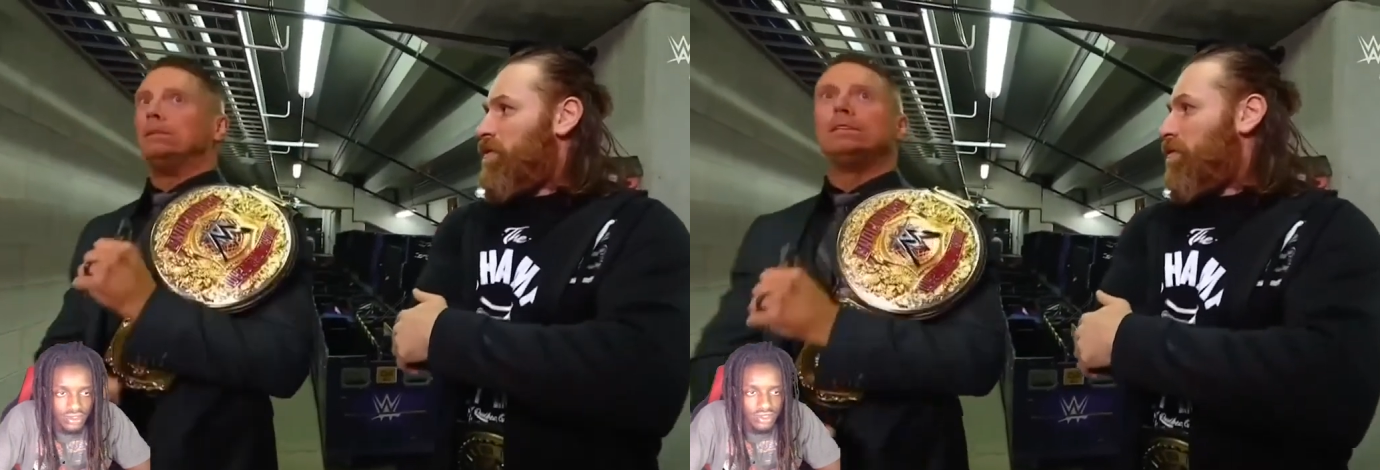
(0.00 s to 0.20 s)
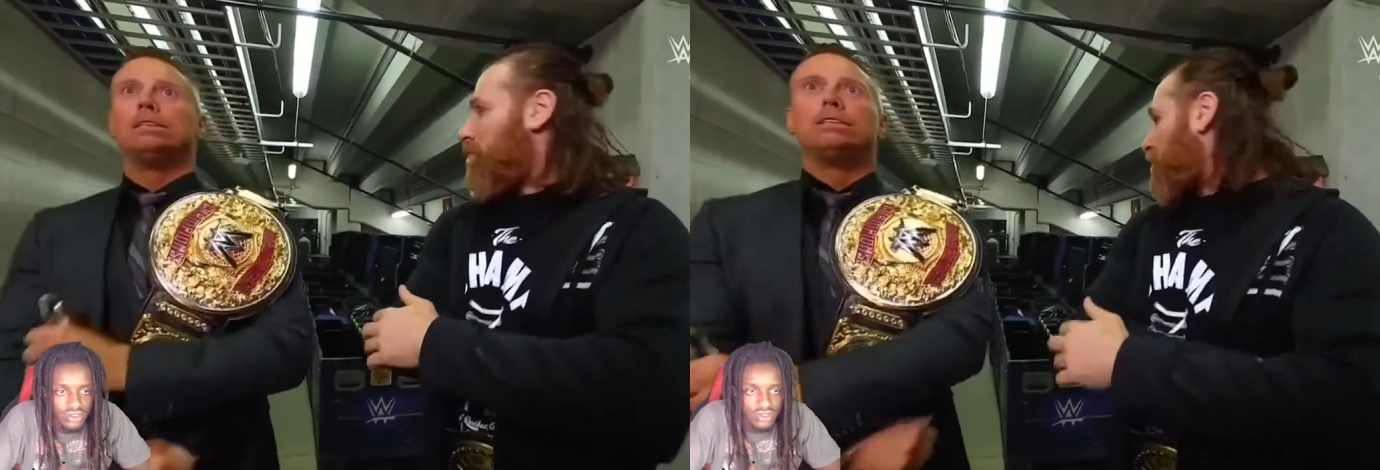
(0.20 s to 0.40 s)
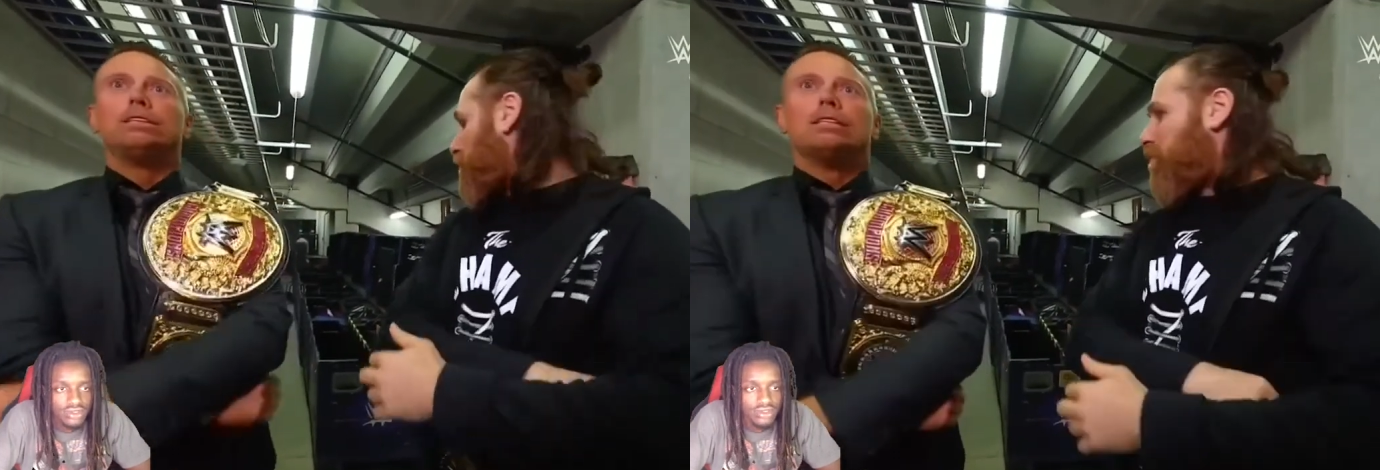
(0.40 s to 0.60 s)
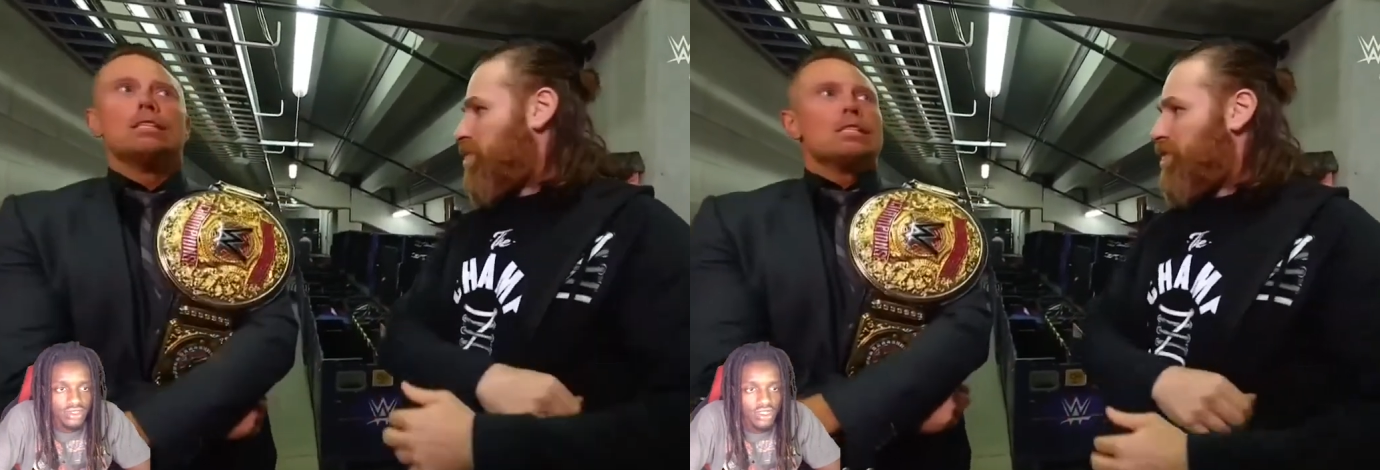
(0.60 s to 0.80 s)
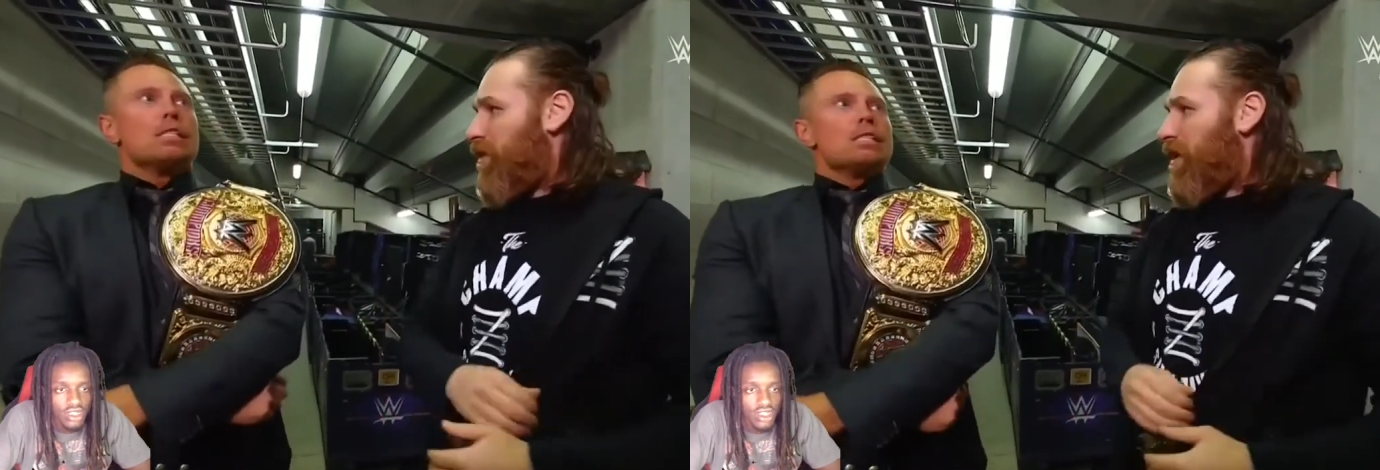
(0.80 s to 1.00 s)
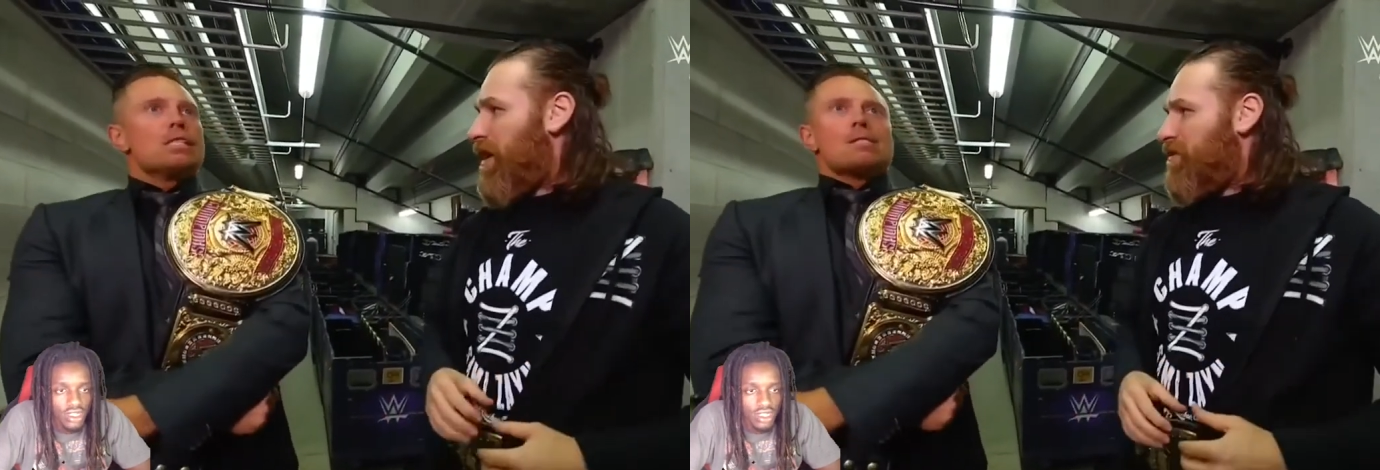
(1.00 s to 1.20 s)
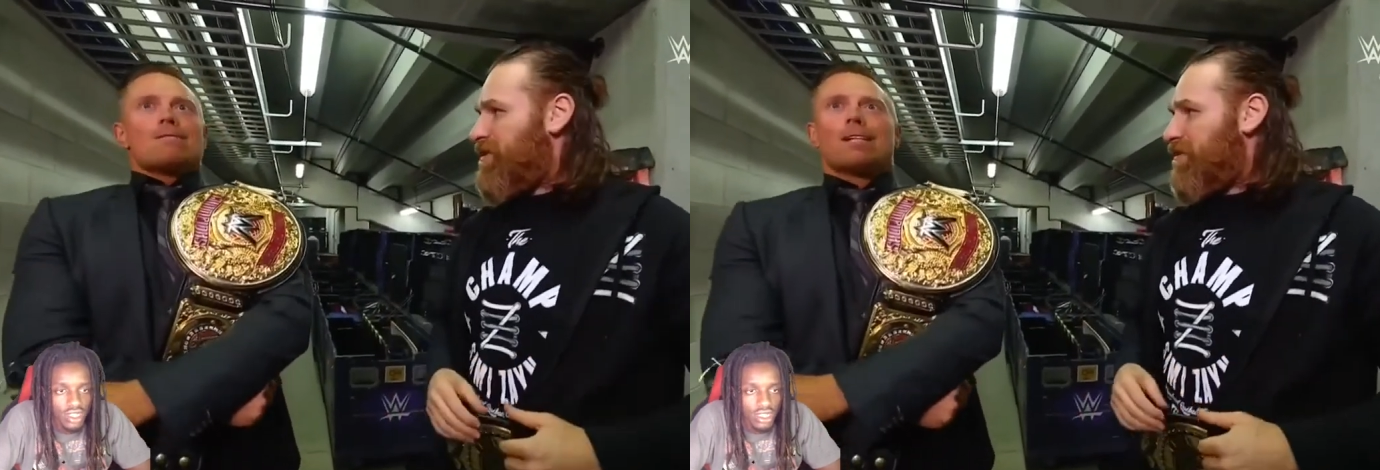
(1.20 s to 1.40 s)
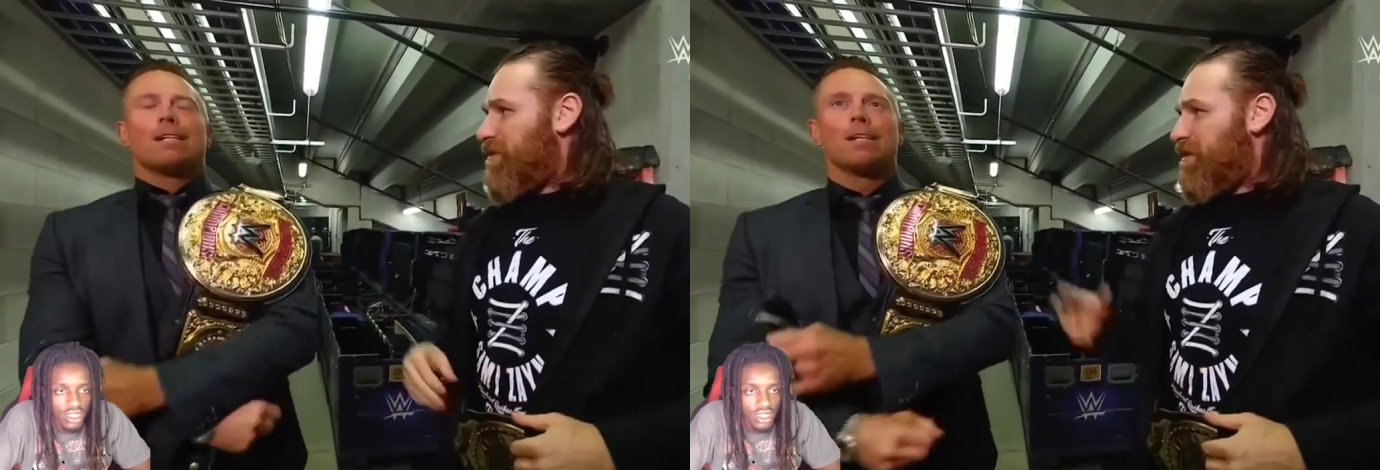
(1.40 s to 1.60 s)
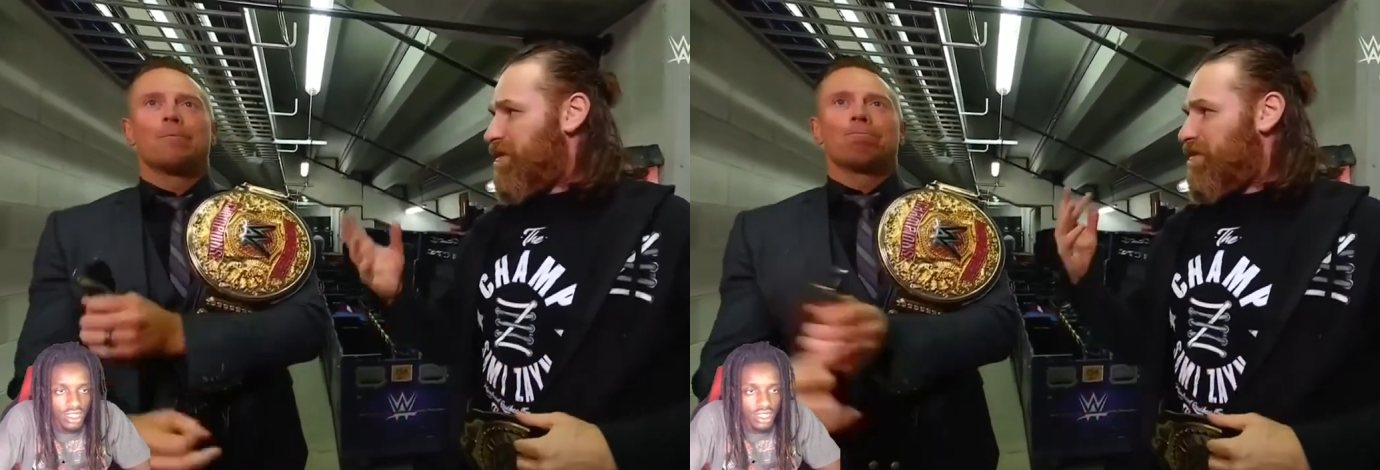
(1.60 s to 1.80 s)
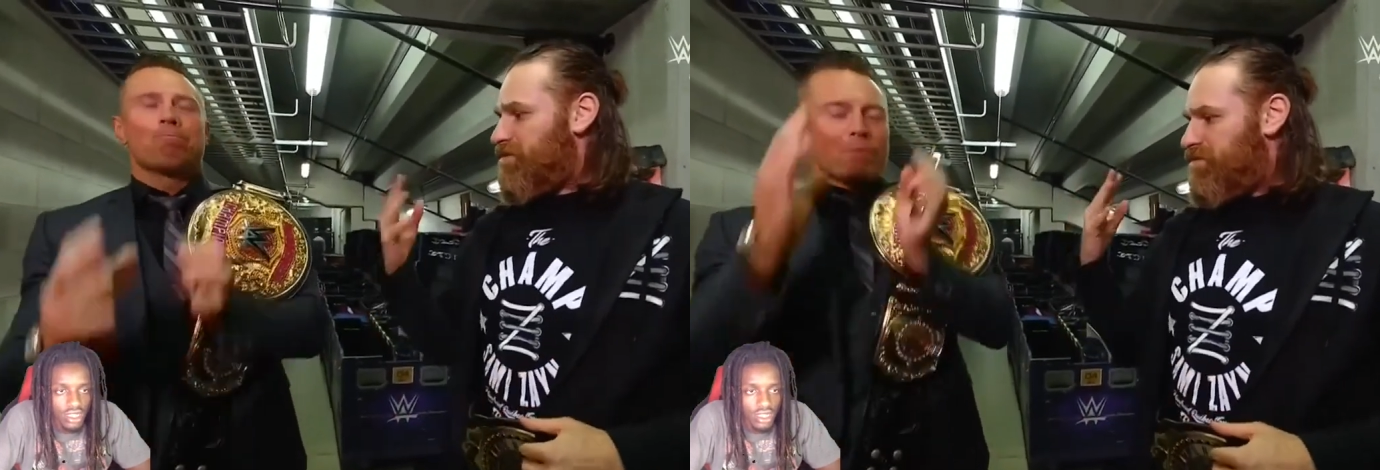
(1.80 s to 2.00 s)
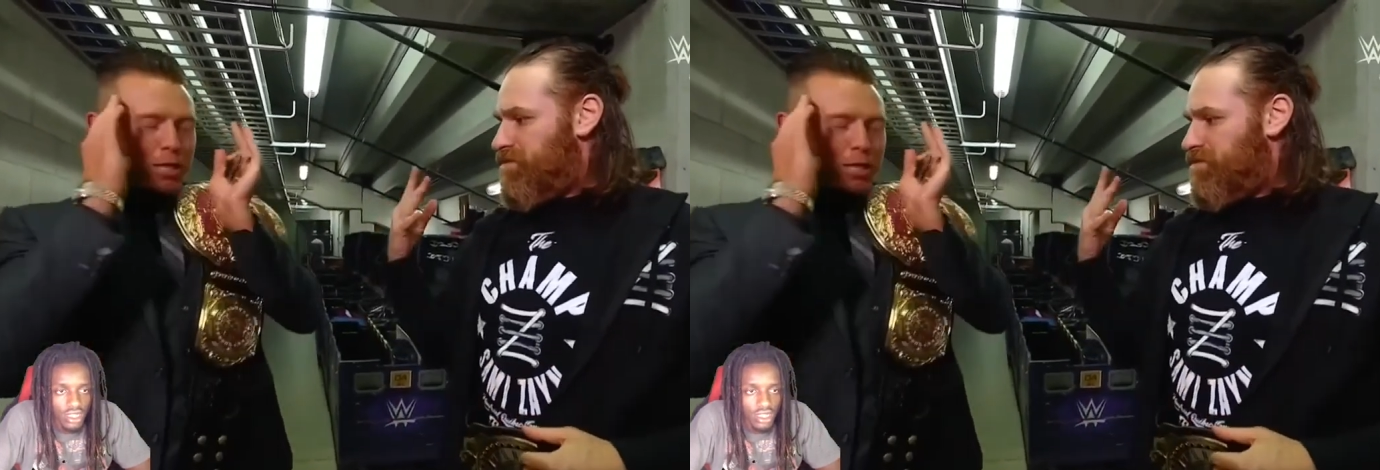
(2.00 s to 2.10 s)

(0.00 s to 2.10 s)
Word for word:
Speaker 1: You, all right? You seem a little